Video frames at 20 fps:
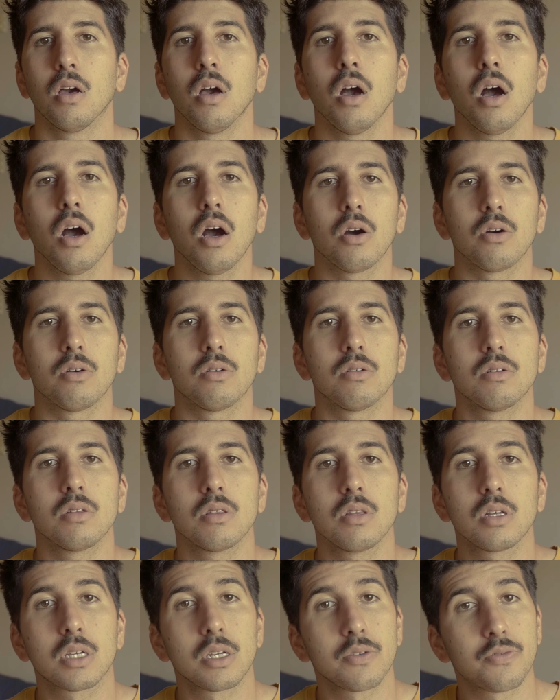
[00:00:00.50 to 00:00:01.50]
oh,
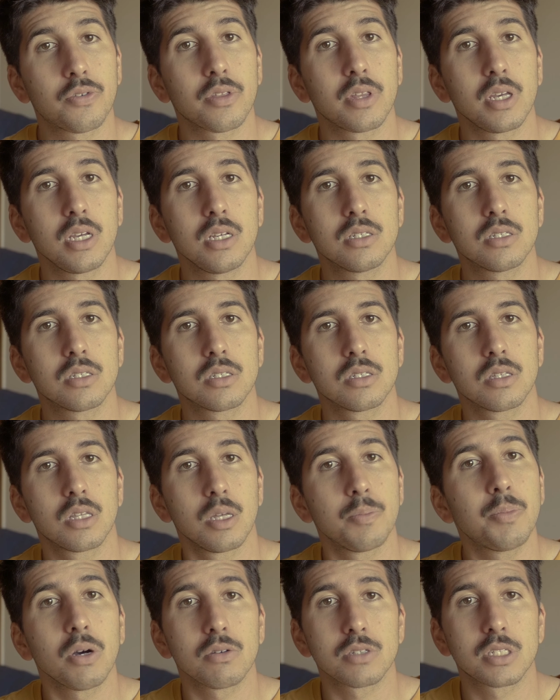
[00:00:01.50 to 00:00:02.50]
looking for these, the
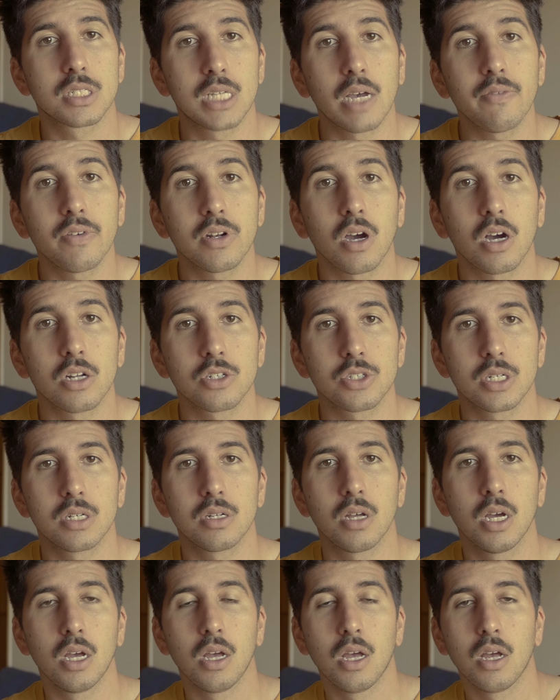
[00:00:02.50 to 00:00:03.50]
Bose 700
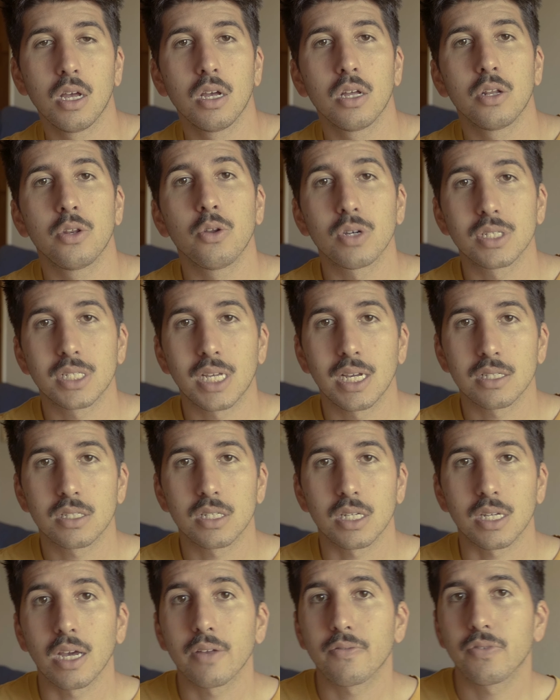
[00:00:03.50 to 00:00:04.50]
noise
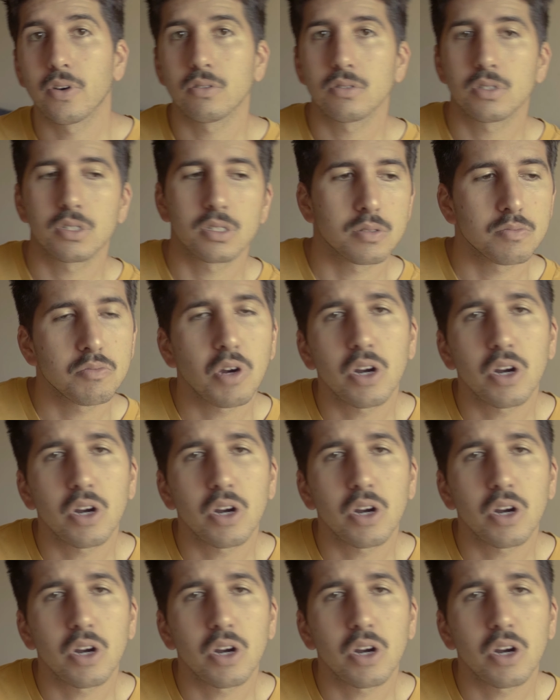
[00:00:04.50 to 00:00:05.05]
canceling headphones?